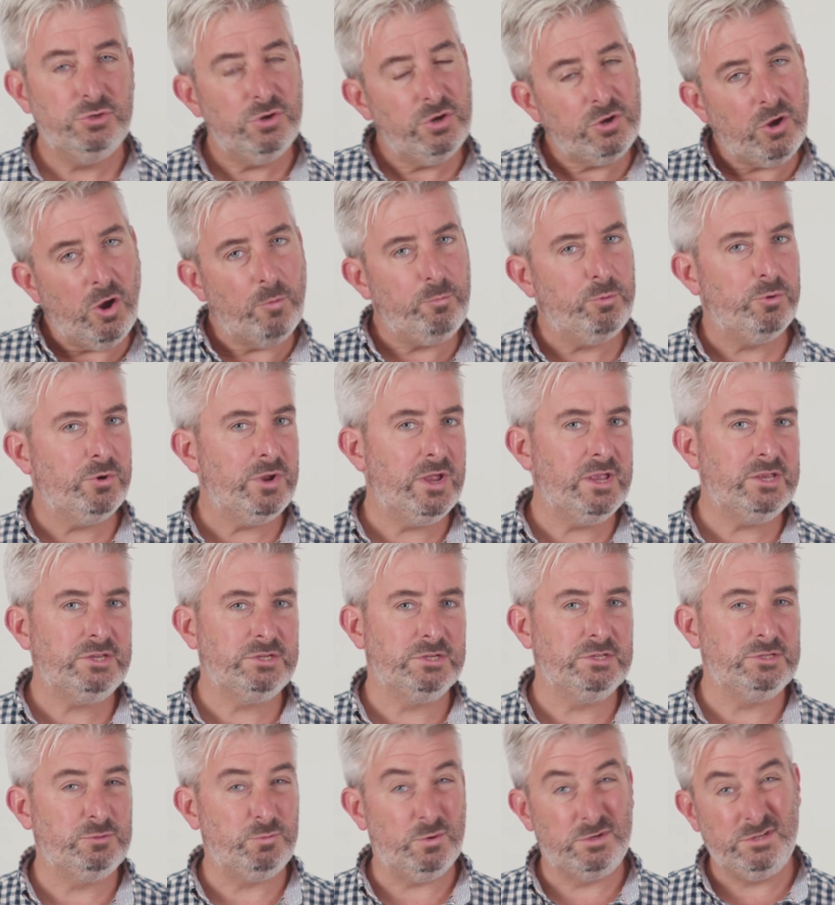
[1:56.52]
During
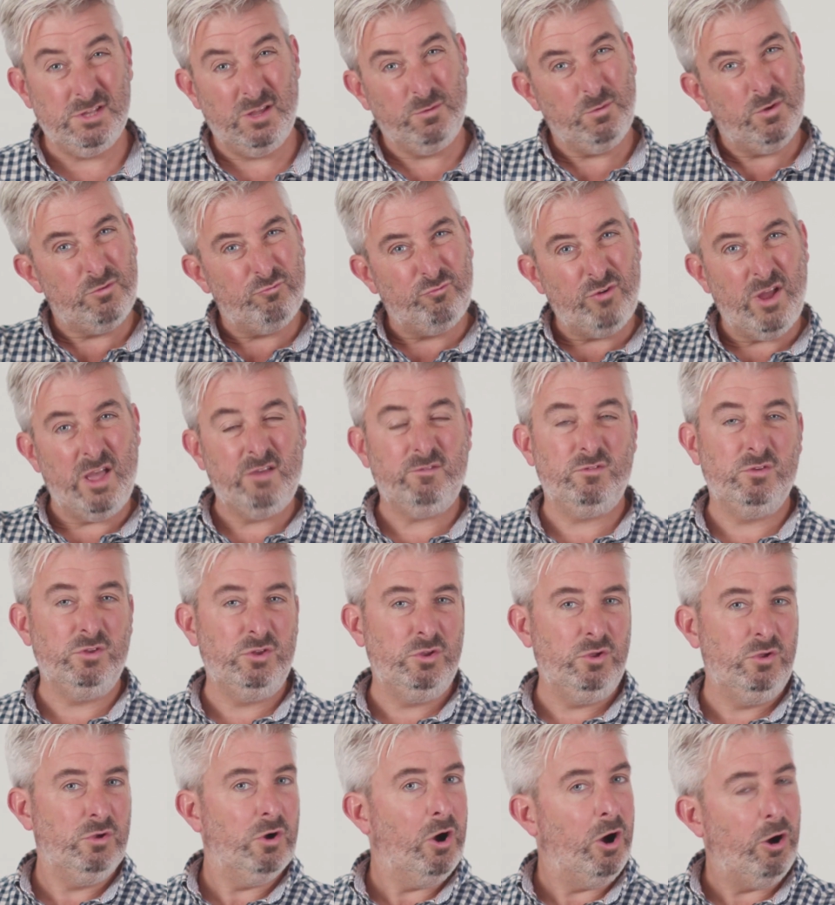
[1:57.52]
operations, we're dealing with
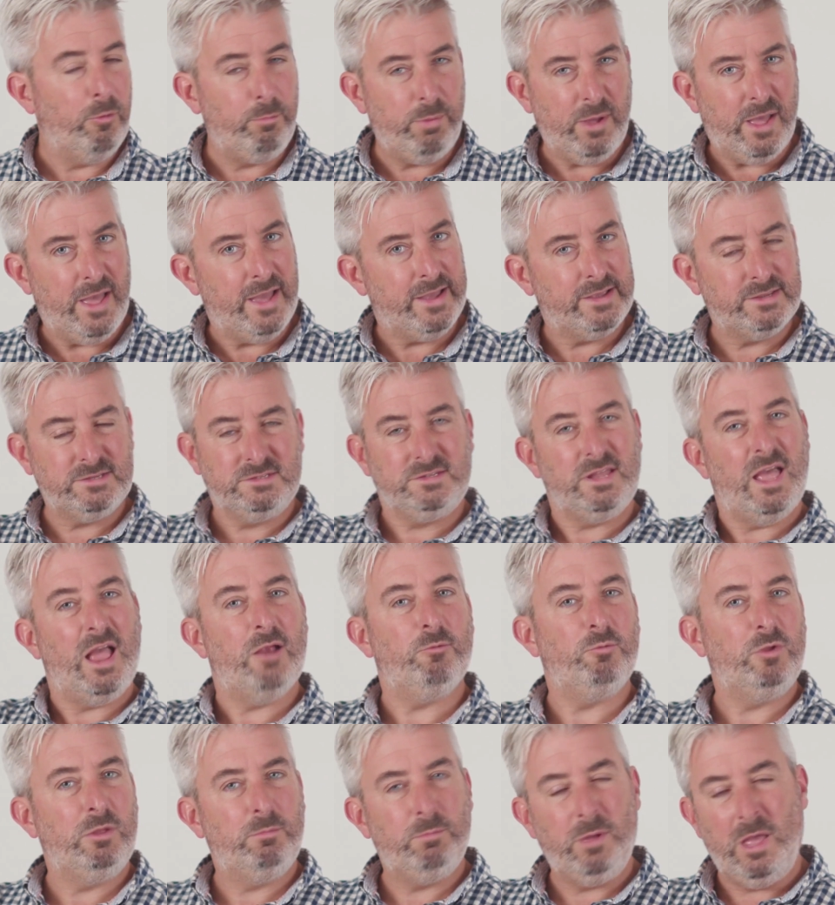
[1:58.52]
revenue, OPEX,
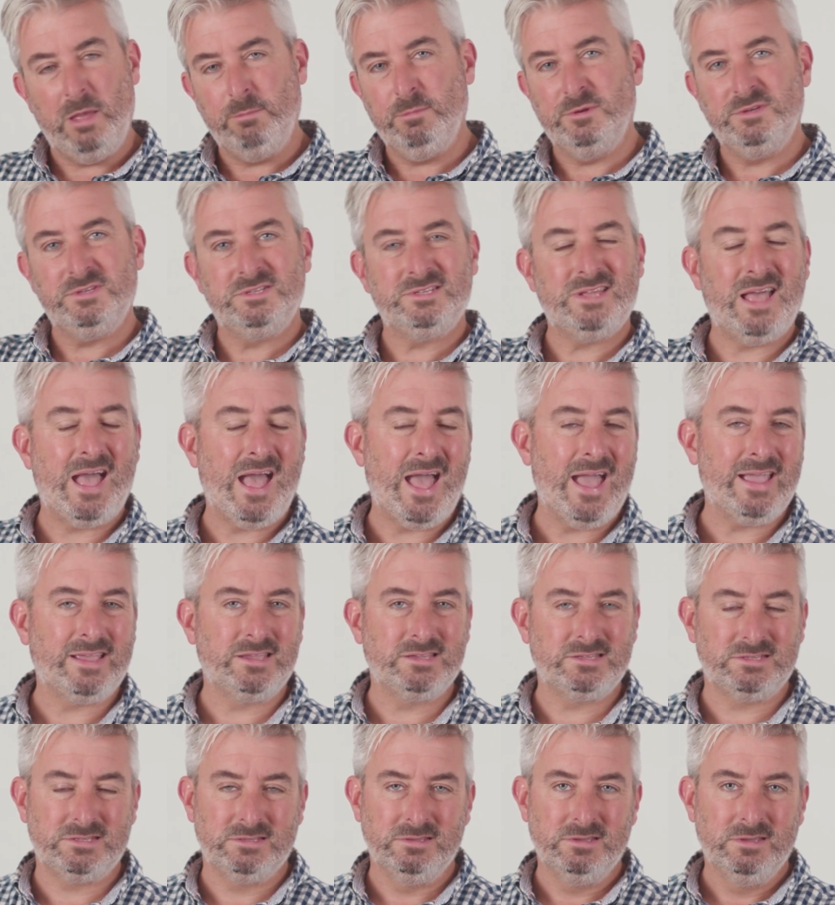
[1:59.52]
debt repayment,
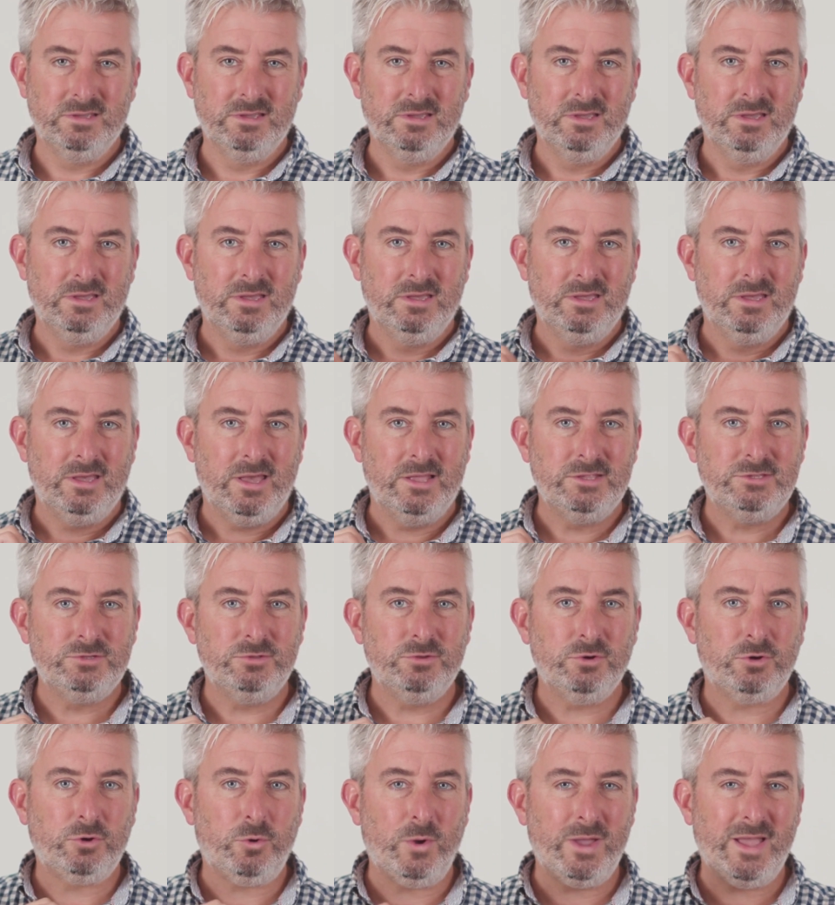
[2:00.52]
tax. And
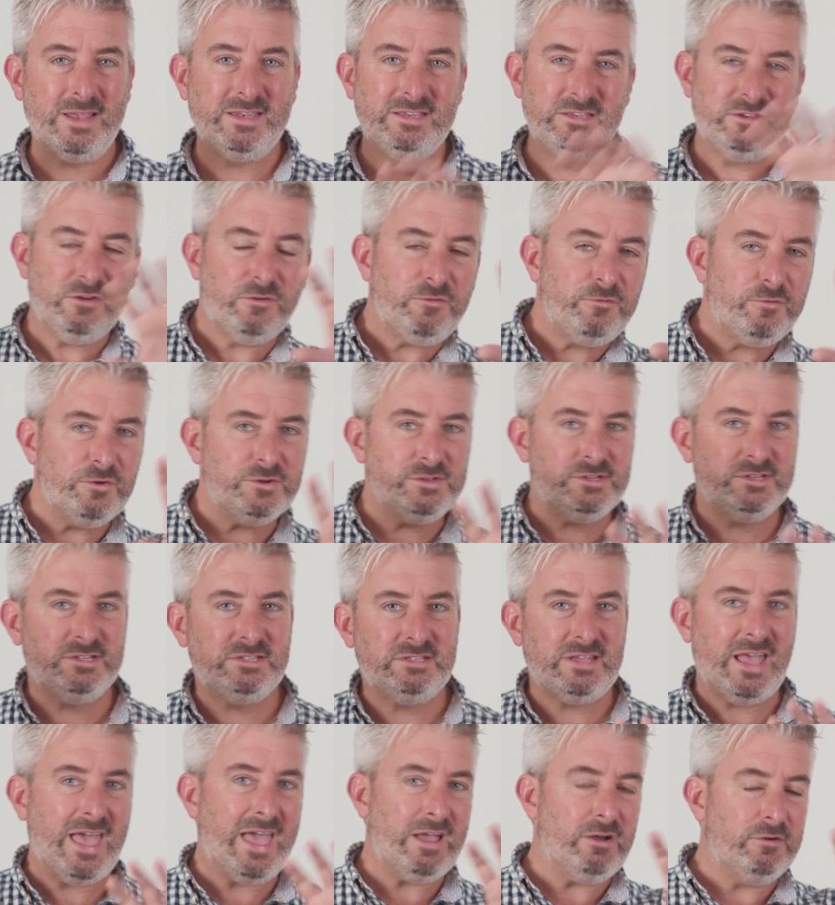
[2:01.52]
so they're quite a different
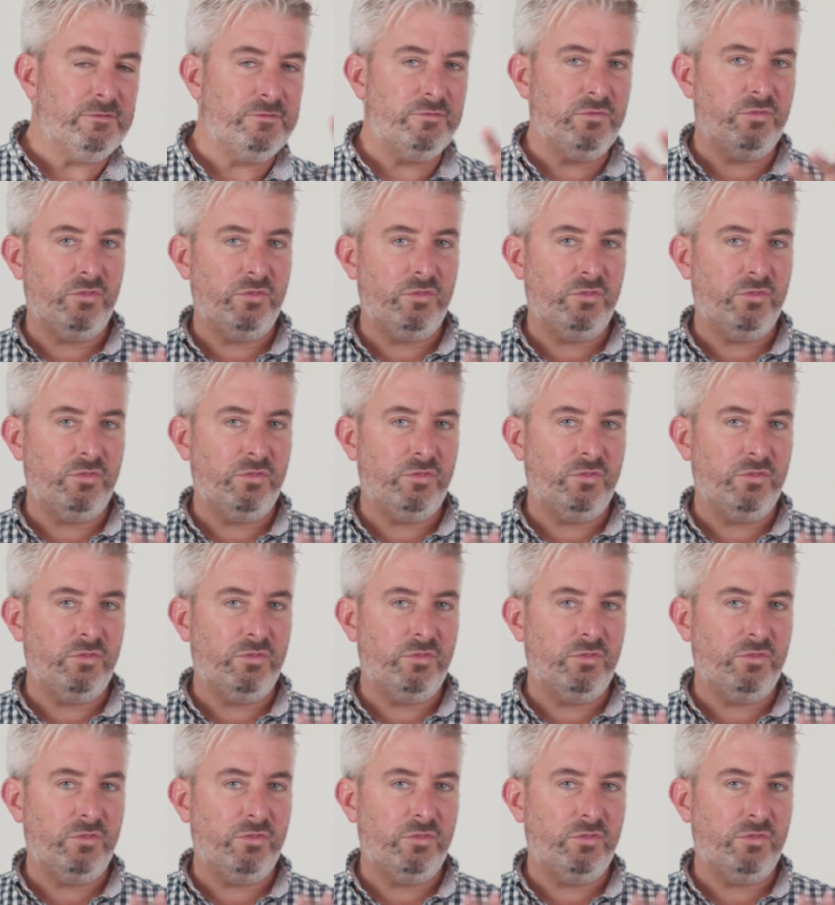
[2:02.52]
set